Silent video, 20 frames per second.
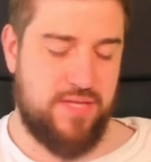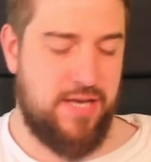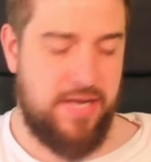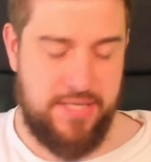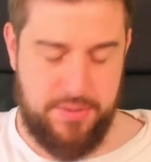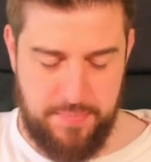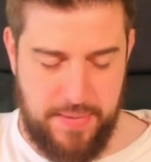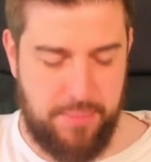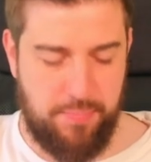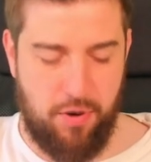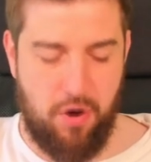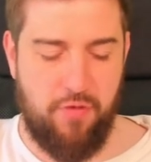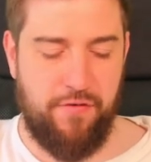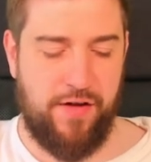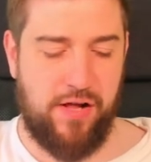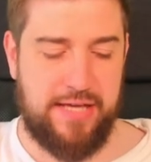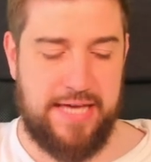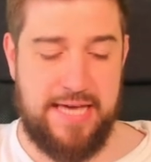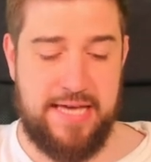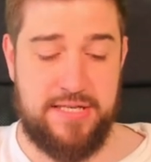His mid
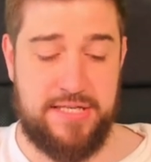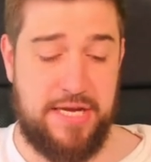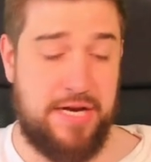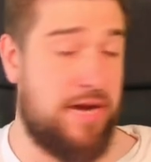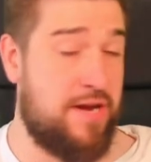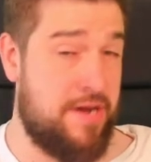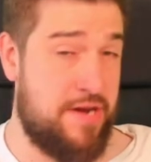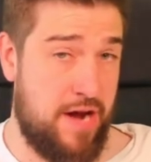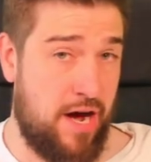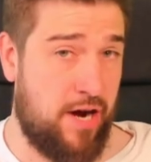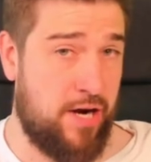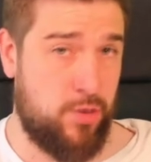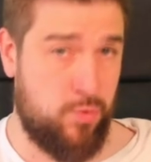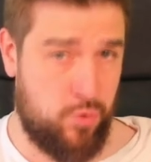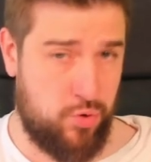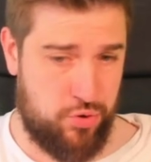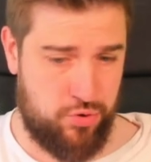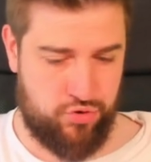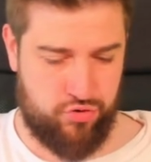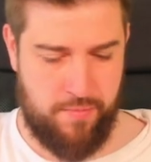profile kicks in at
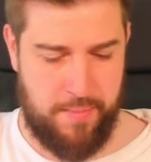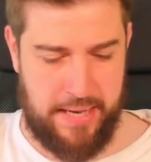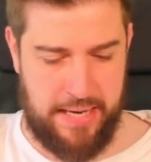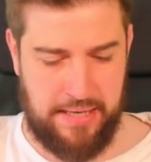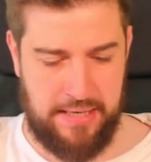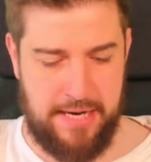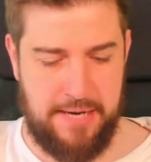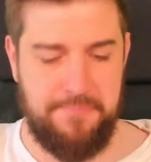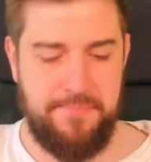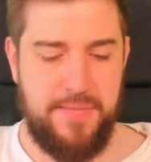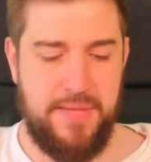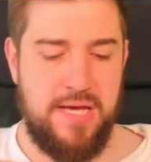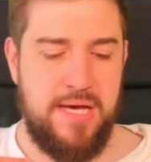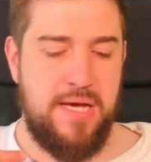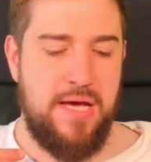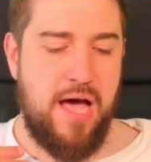9 wounds remaining.